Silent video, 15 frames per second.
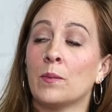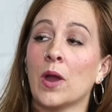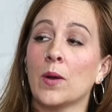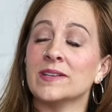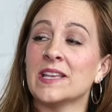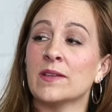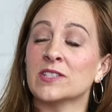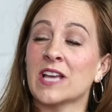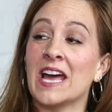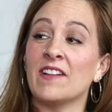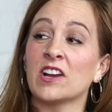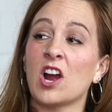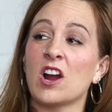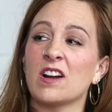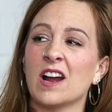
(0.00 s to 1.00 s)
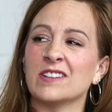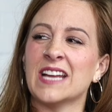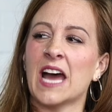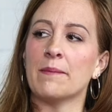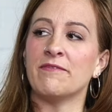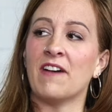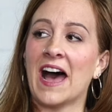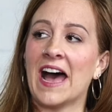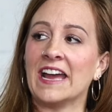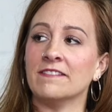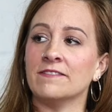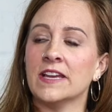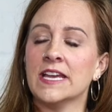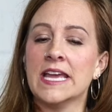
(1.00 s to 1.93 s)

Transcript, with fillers: We always said it's kind of like our, our top five.